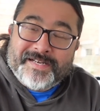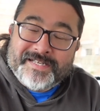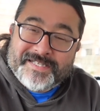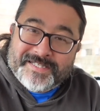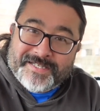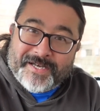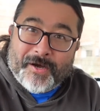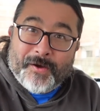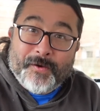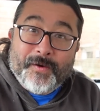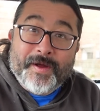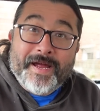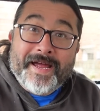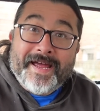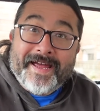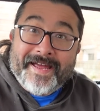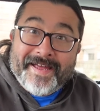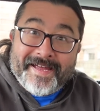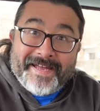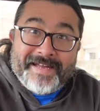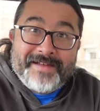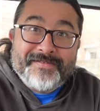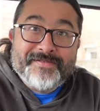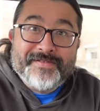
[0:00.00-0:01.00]
So
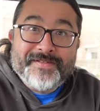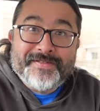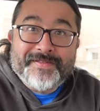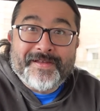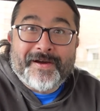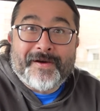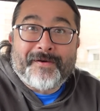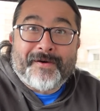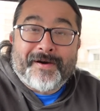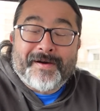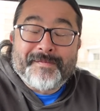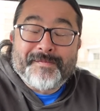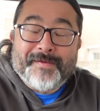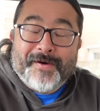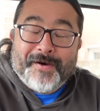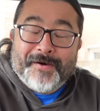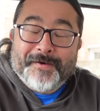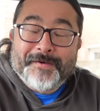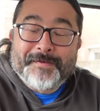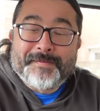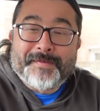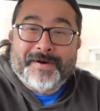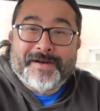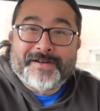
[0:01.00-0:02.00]
even though I'm
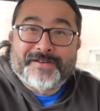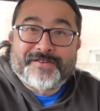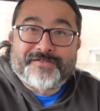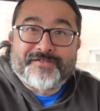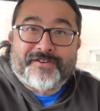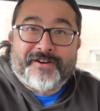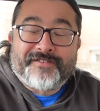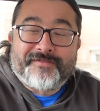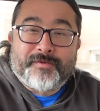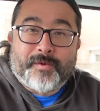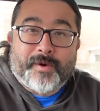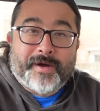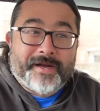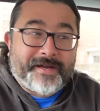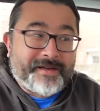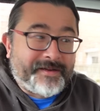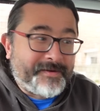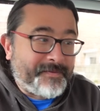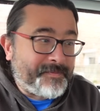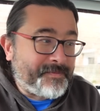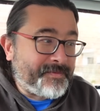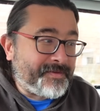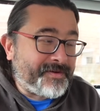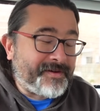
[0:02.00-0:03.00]
on my driveway,
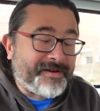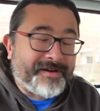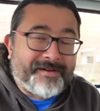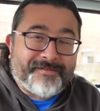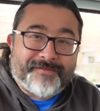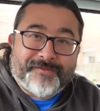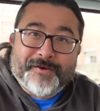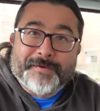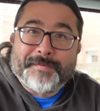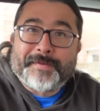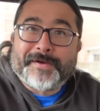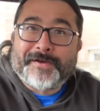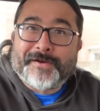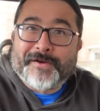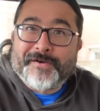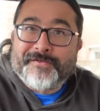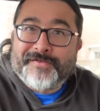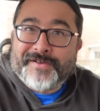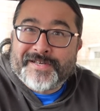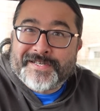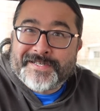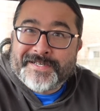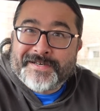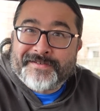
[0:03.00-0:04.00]
I've got my
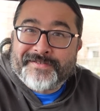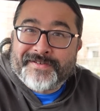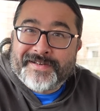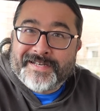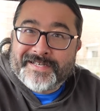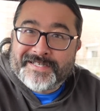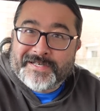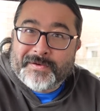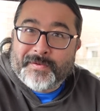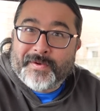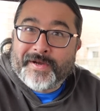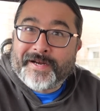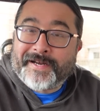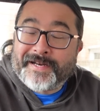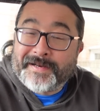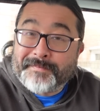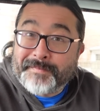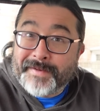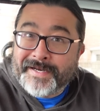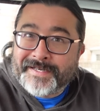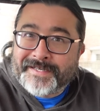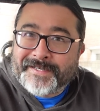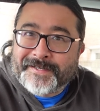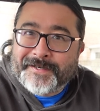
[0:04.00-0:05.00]
coffee stuff here, so we're going to
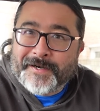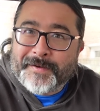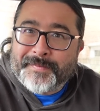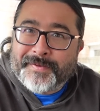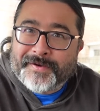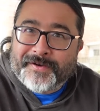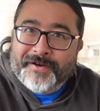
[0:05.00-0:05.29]
make a cup of